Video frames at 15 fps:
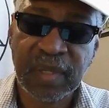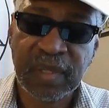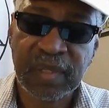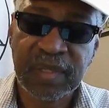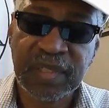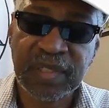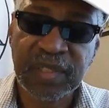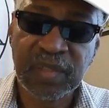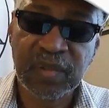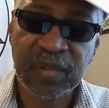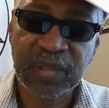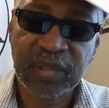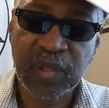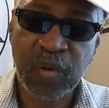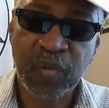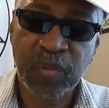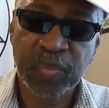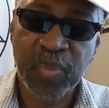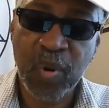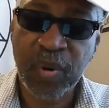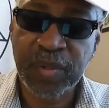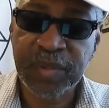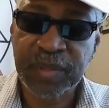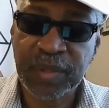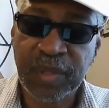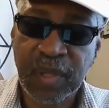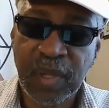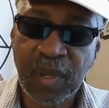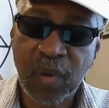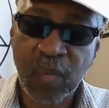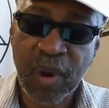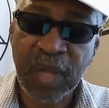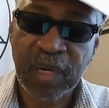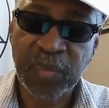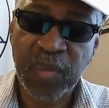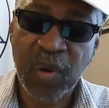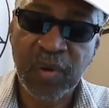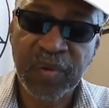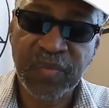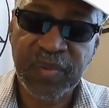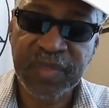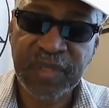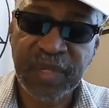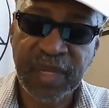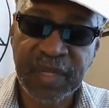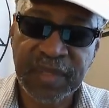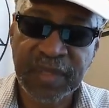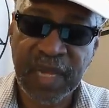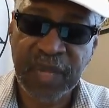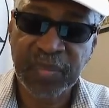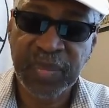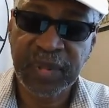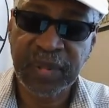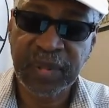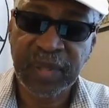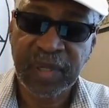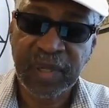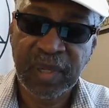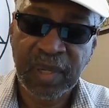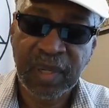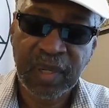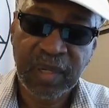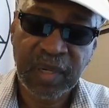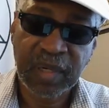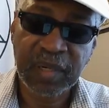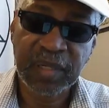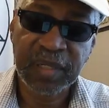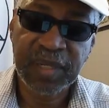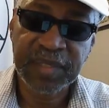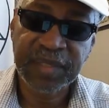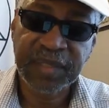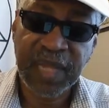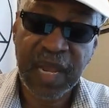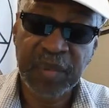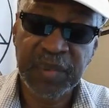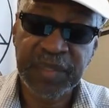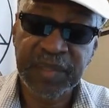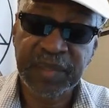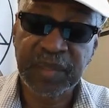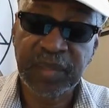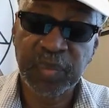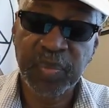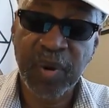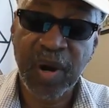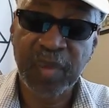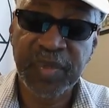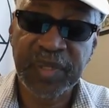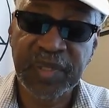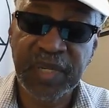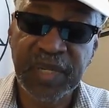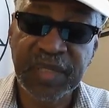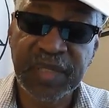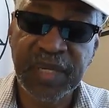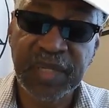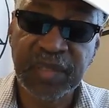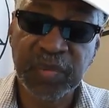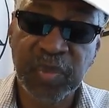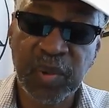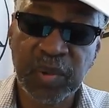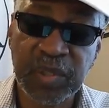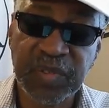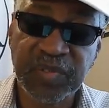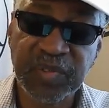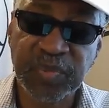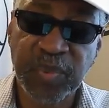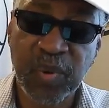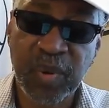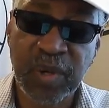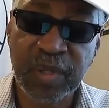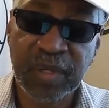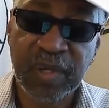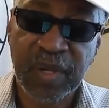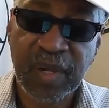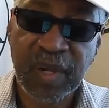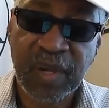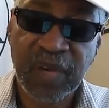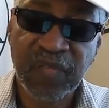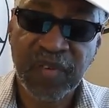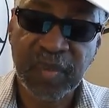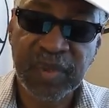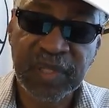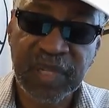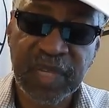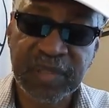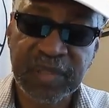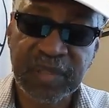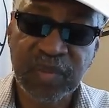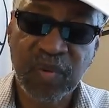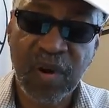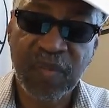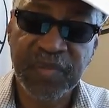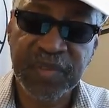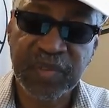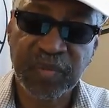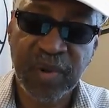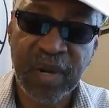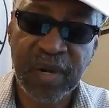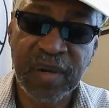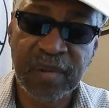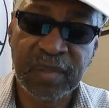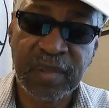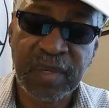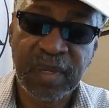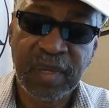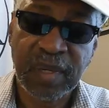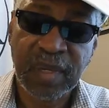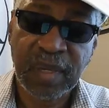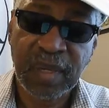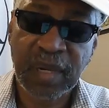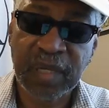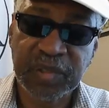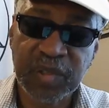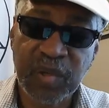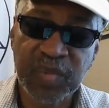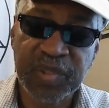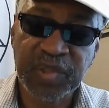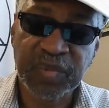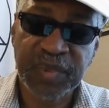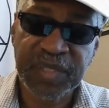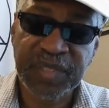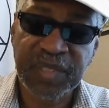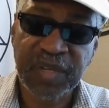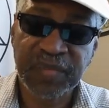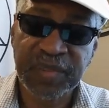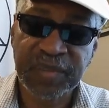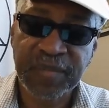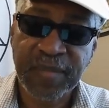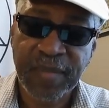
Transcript: Shields told reporters. While a motive has not been clearly established, the department did take the police report from ALEXIS CRAWFORD around October 27th,